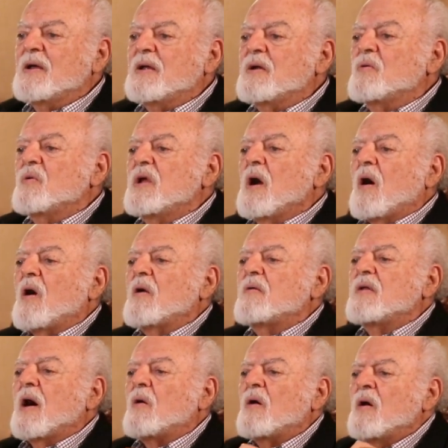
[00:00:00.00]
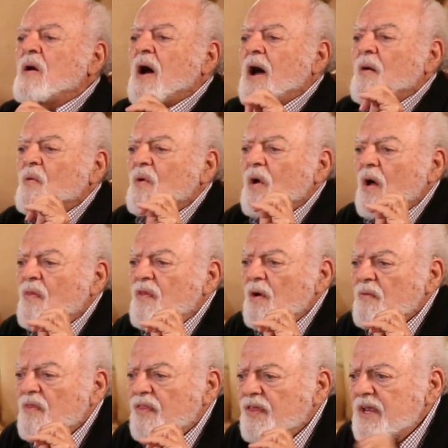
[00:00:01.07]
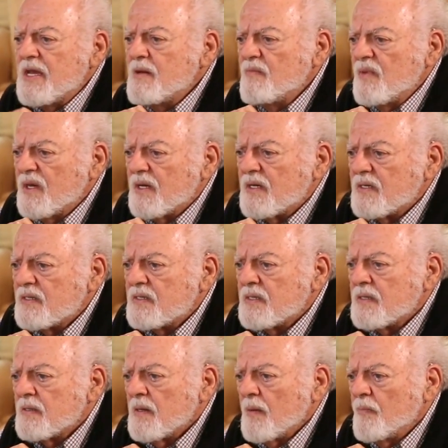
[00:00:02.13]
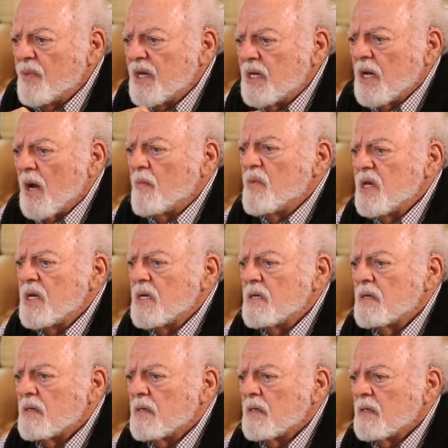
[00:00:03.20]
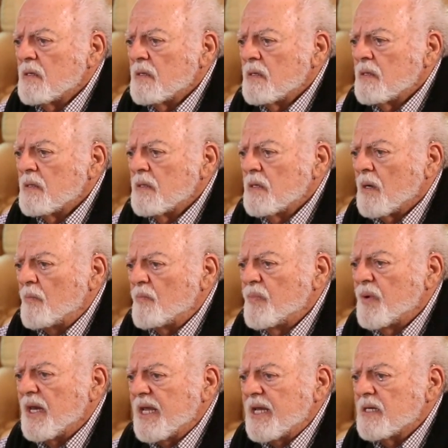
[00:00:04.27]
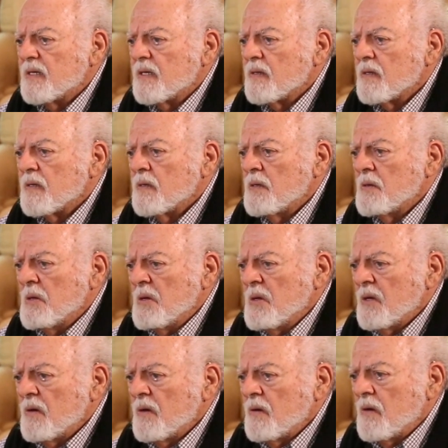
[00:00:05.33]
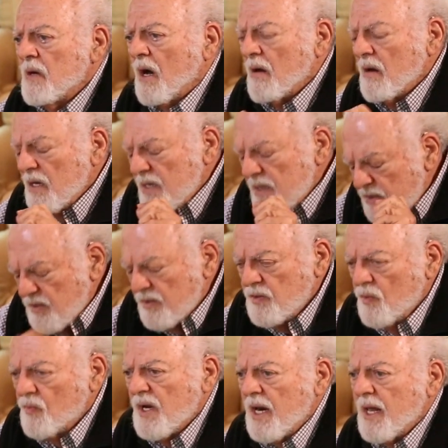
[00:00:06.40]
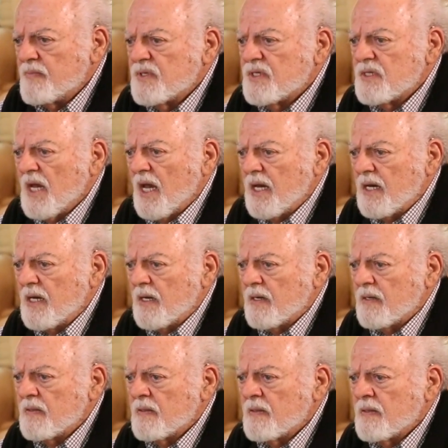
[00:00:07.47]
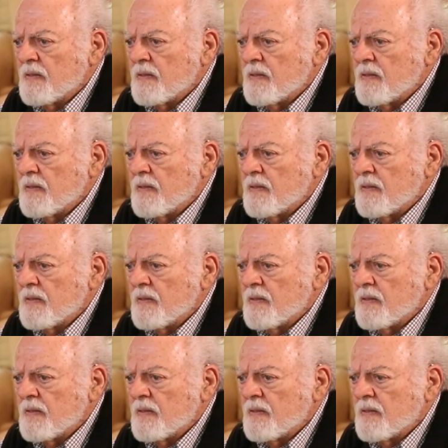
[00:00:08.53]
here we are. Now, the theme is becoming complete. Now, listen to what I'm saying.